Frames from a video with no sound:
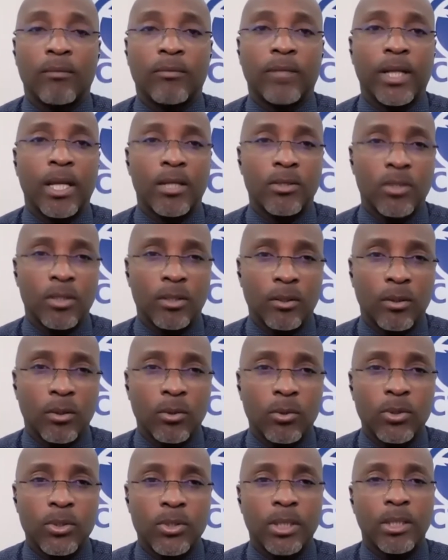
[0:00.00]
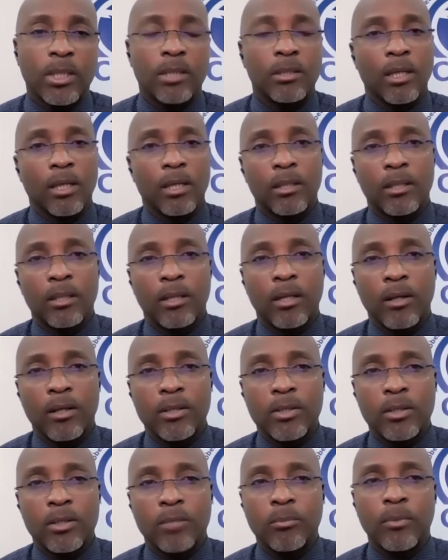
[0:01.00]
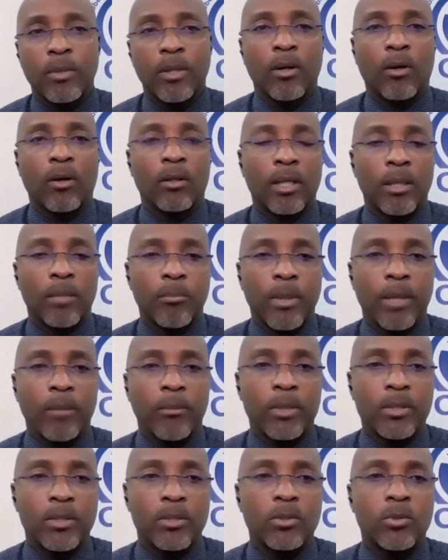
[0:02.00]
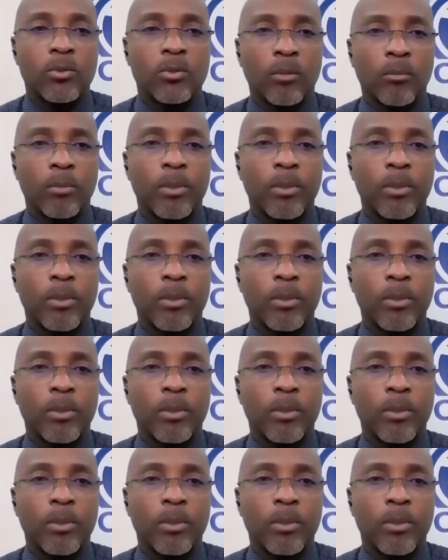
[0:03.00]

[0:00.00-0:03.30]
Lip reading: financial inclusion and encouraging online payments and so on.